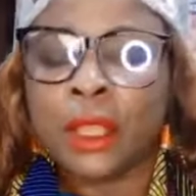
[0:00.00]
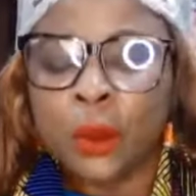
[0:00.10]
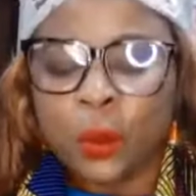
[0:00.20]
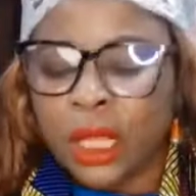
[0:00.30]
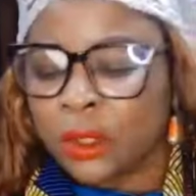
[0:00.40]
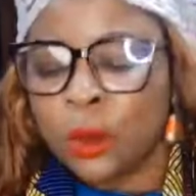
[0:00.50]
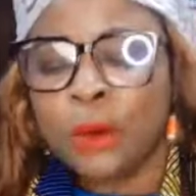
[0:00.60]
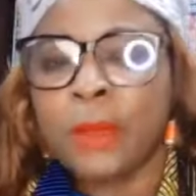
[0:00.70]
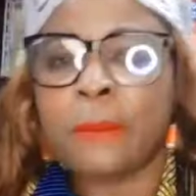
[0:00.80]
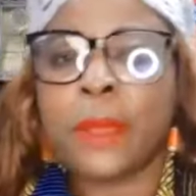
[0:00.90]
He went
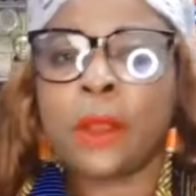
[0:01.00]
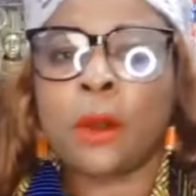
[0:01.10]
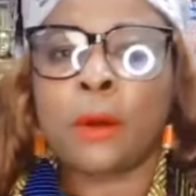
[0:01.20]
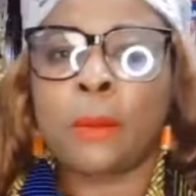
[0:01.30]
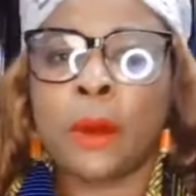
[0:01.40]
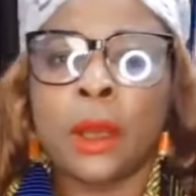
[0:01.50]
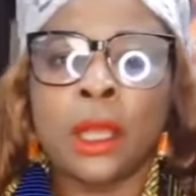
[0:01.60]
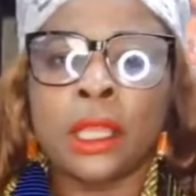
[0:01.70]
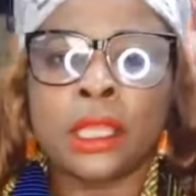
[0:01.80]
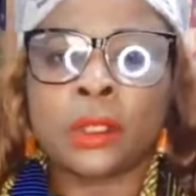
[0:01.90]
home and picked up
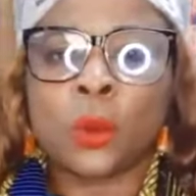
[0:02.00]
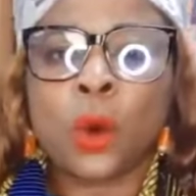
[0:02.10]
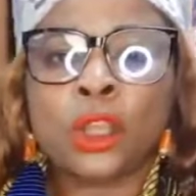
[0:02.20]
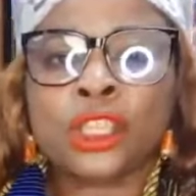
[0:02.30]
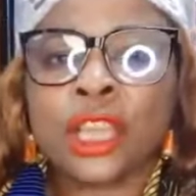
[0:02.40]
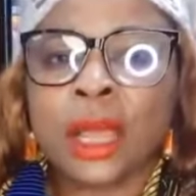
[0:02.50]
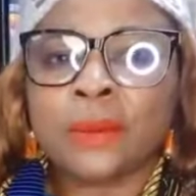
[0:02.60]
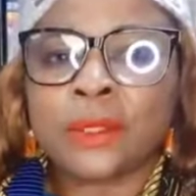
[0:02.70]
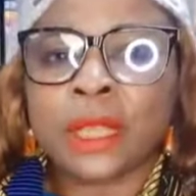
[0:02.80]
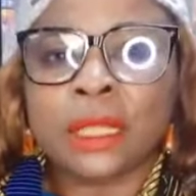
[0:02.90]
his war
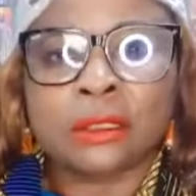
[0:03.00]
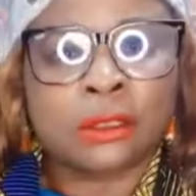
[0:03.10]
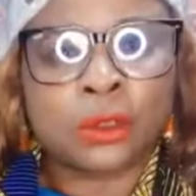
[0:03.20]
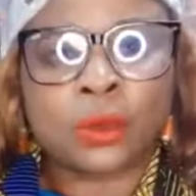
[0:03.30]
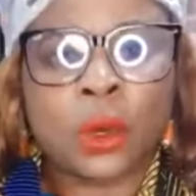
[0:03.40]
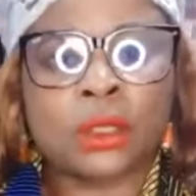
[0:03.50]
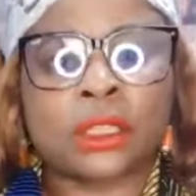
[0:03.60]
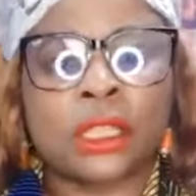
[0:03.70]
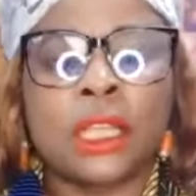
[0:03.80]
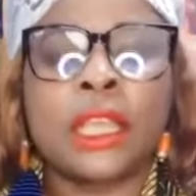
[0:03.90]
charms and
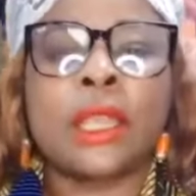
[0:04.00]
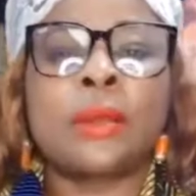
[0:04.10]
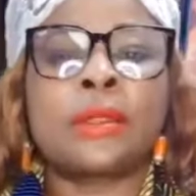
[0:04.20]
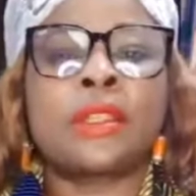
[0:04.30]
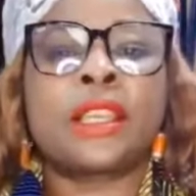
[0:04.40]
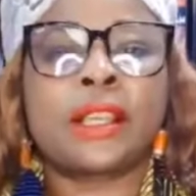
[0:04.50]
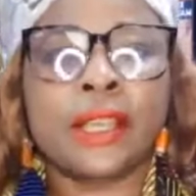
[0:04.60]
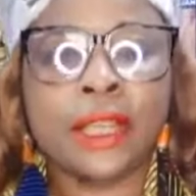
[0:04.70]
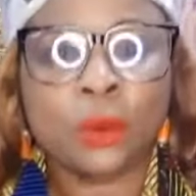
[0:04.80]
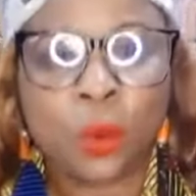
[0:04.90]
sword and
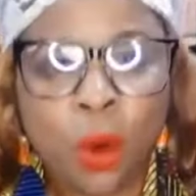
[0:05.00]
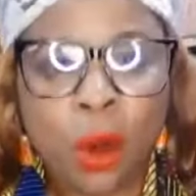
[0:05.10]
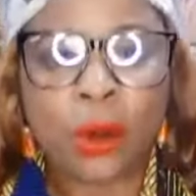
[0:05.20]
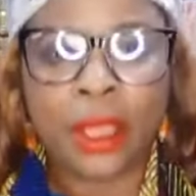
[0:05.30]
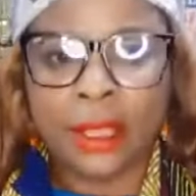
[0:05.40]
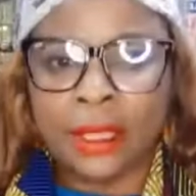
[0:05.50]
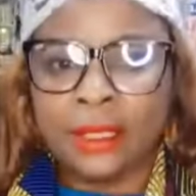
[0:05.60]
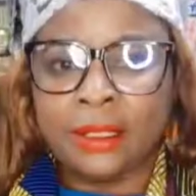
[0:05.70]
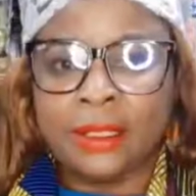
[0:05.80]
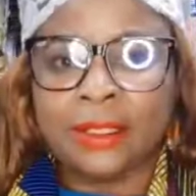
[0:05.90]
declared war
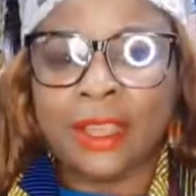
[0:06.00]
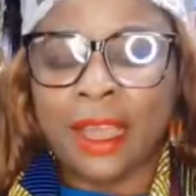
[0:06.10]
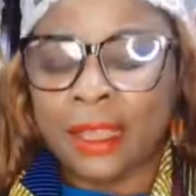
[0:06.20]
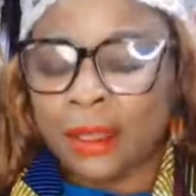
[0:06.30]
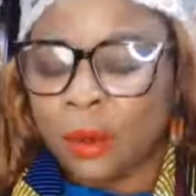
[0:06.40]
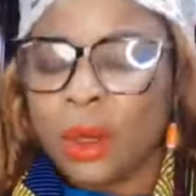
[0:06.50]
against the sky.